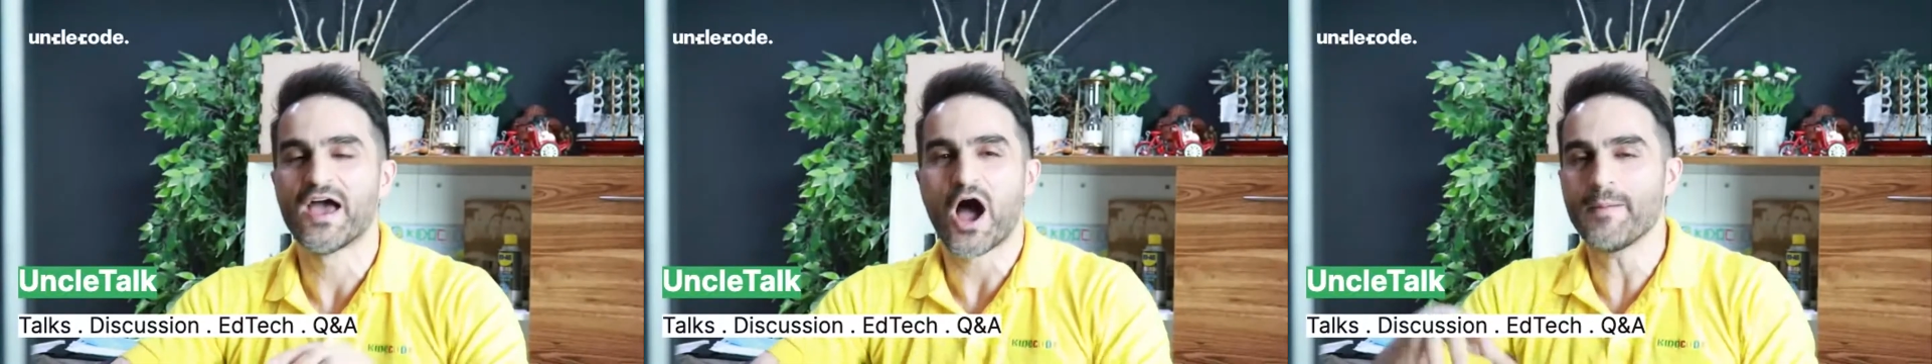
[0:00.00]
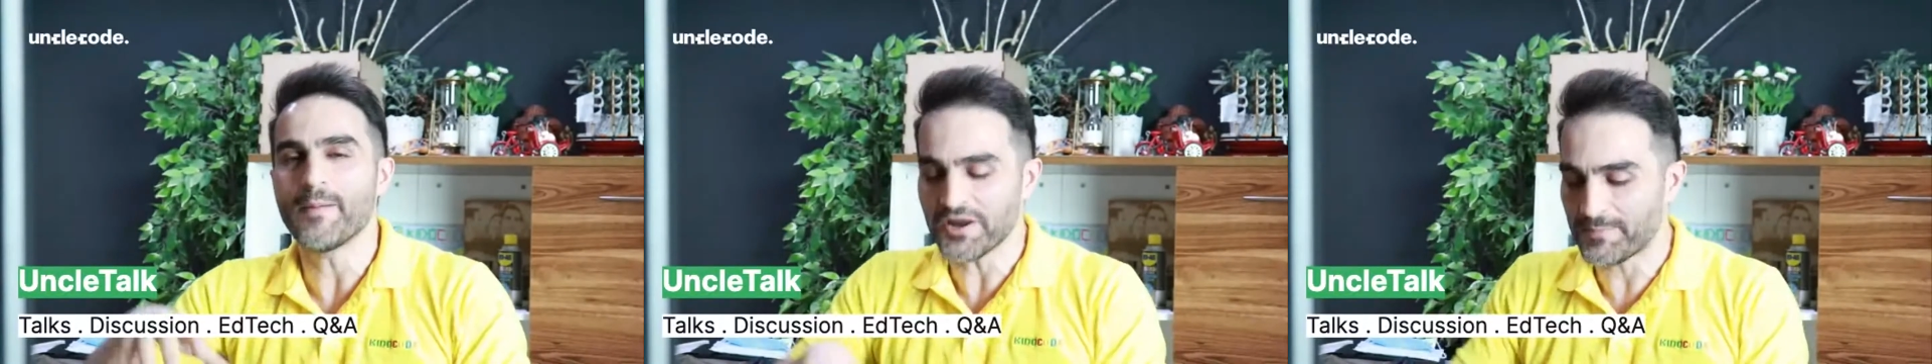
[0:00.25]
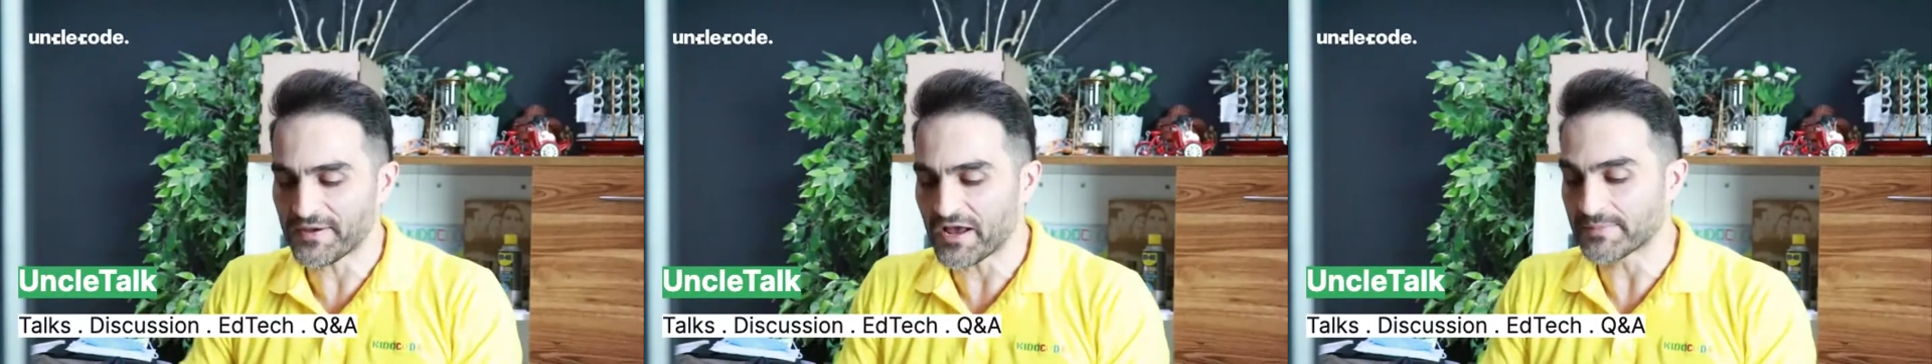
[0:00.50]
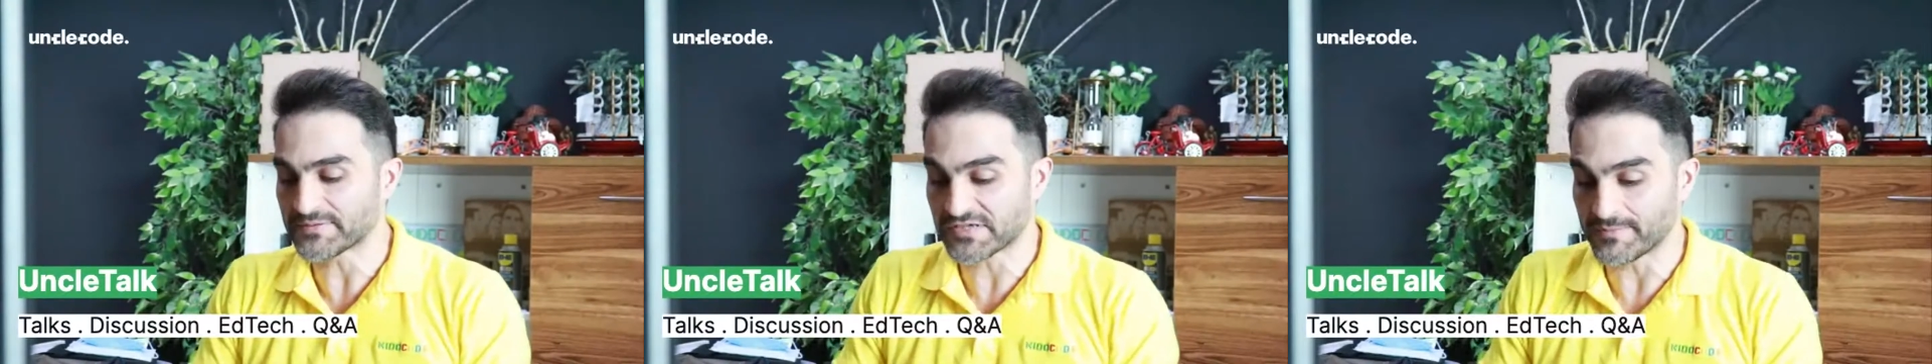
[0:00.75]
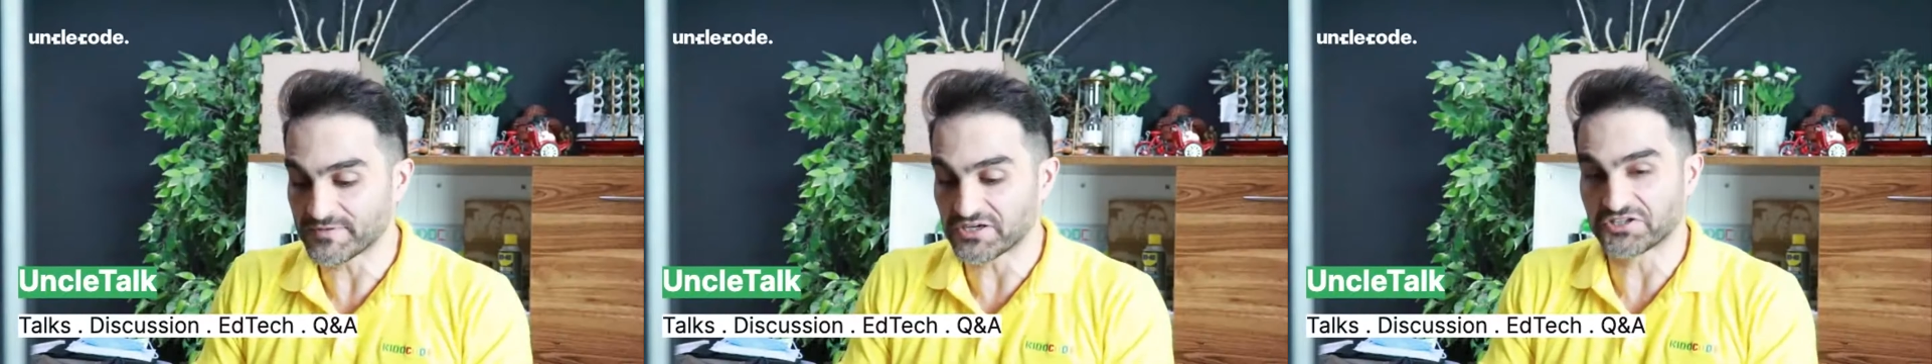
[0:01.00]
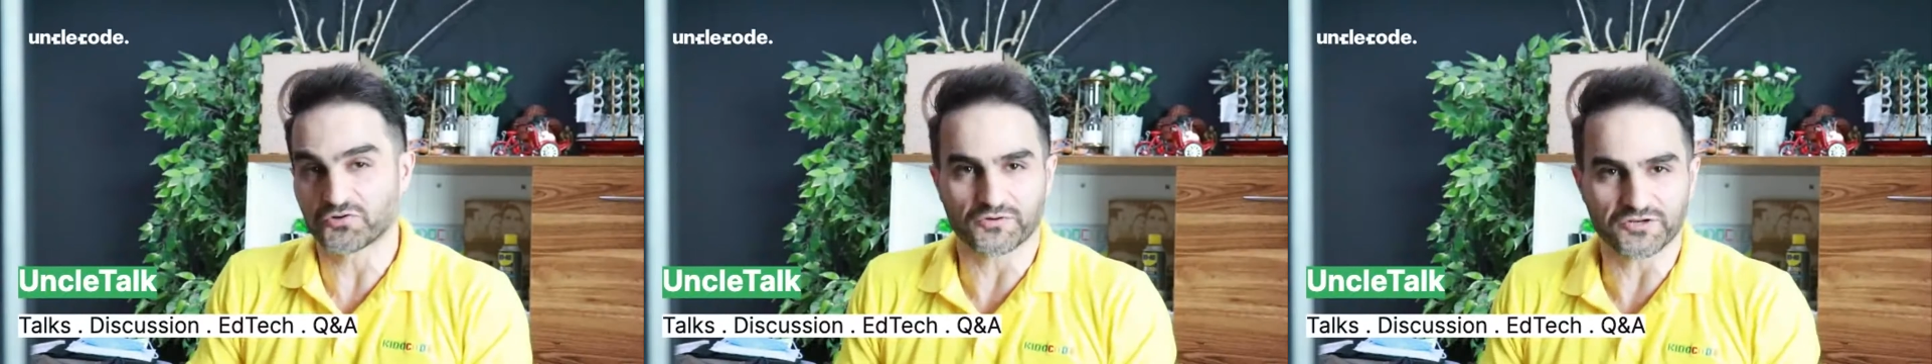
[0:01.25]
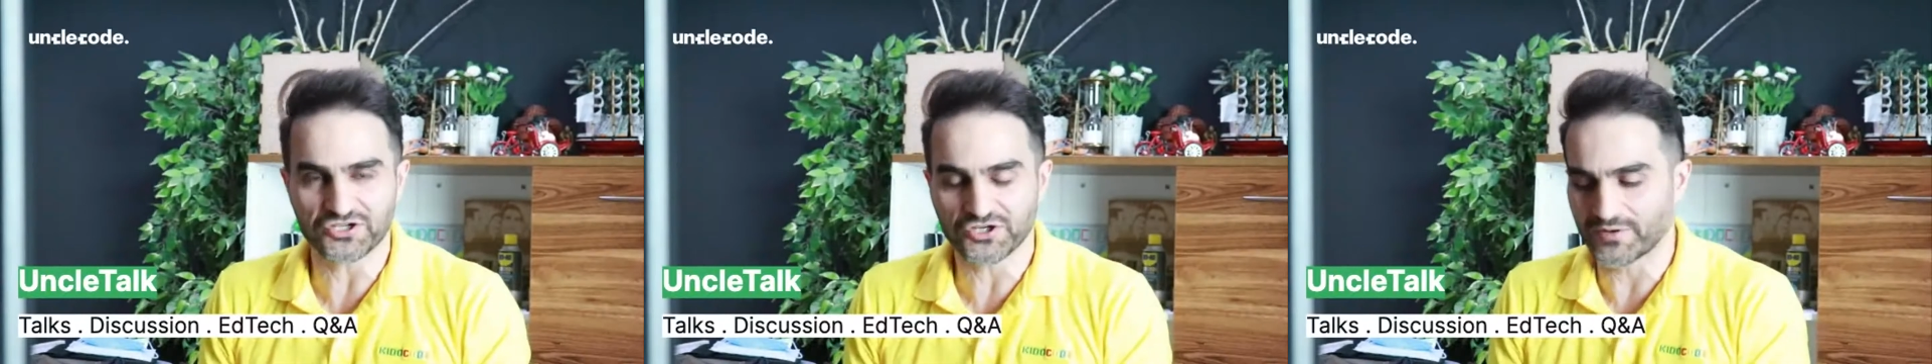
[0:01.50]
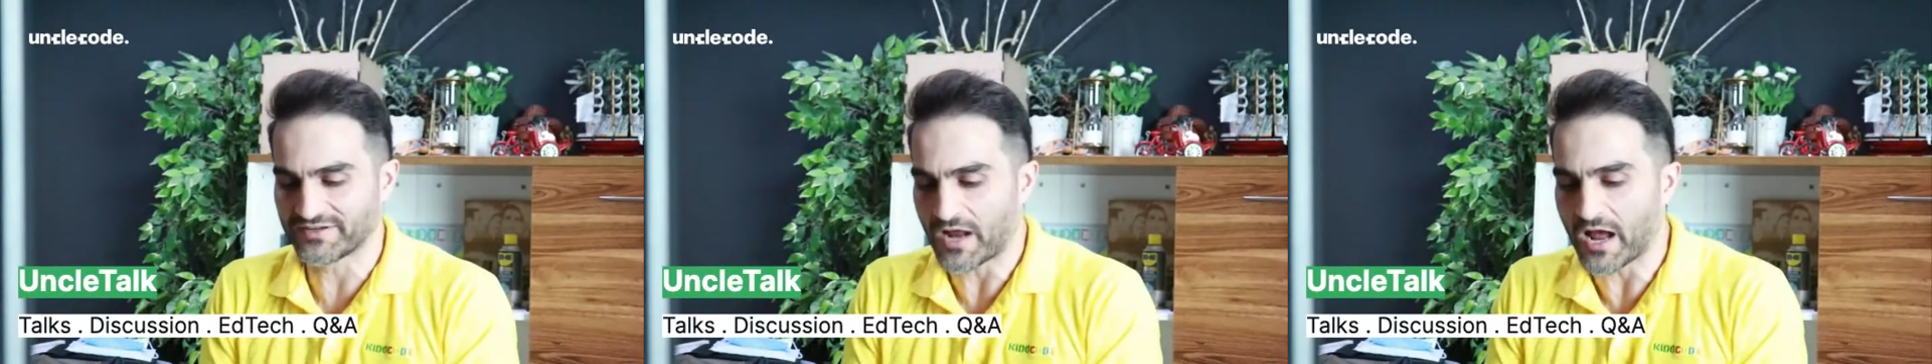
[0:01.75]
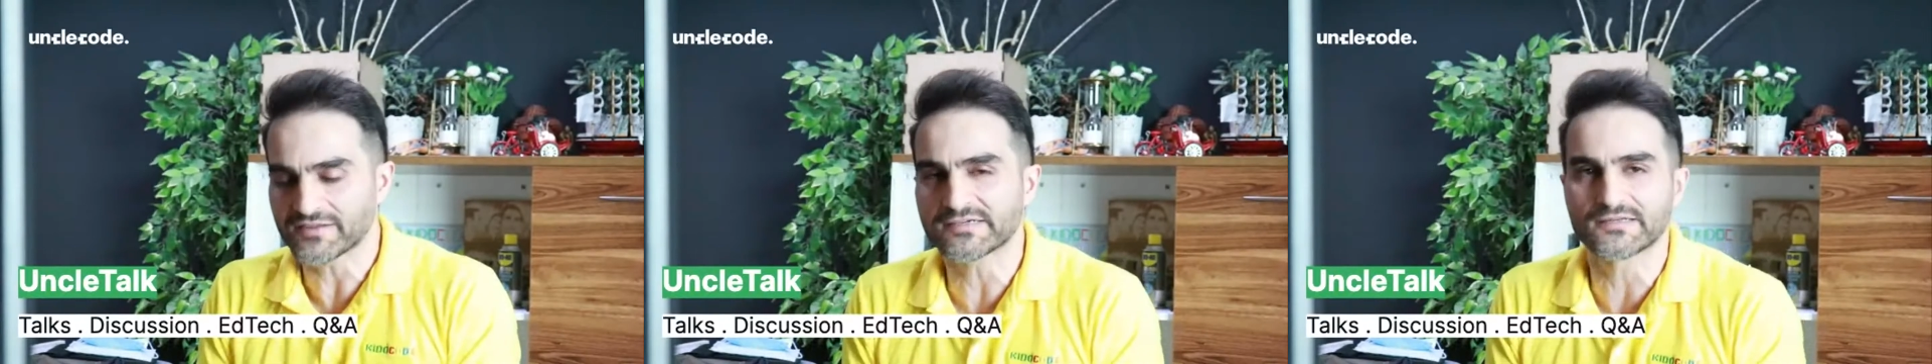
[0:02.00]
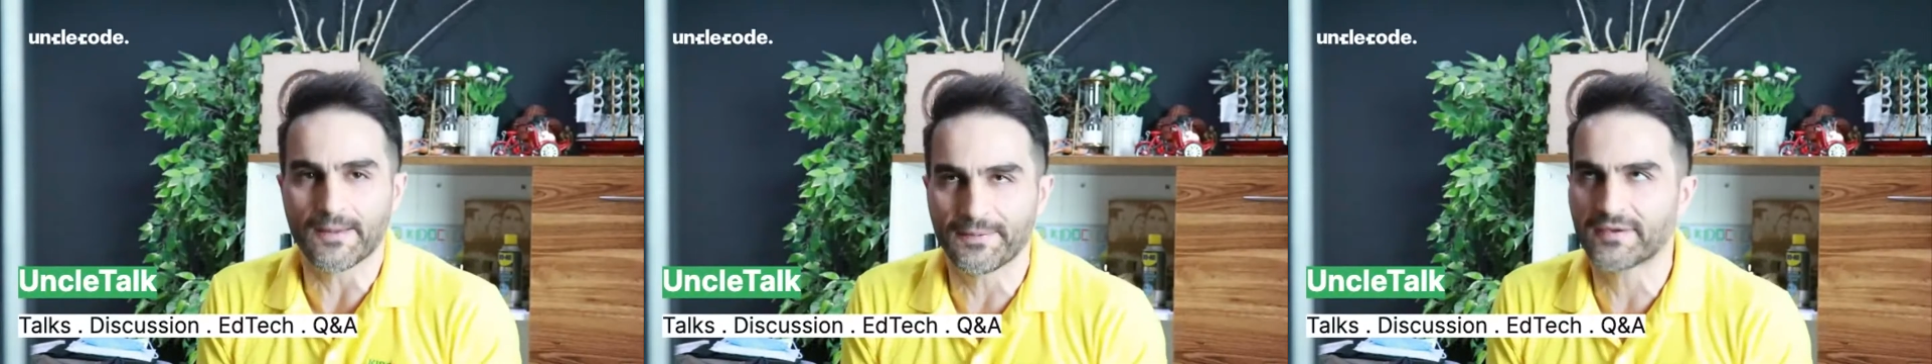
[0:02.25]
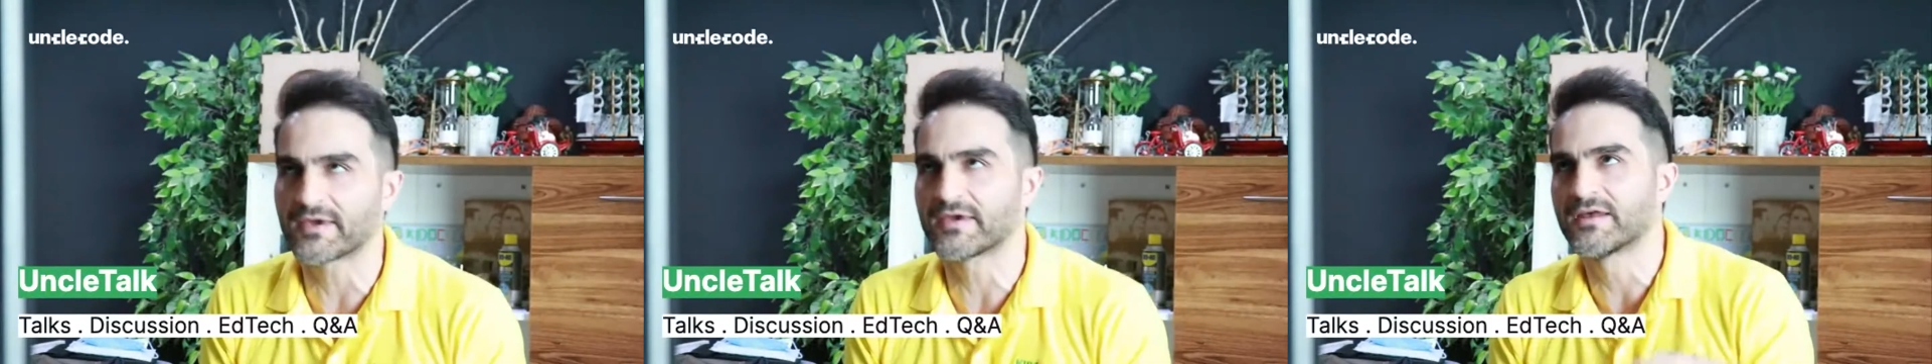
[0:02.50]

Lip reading: I'm going to pick up some controversial and hottest topic in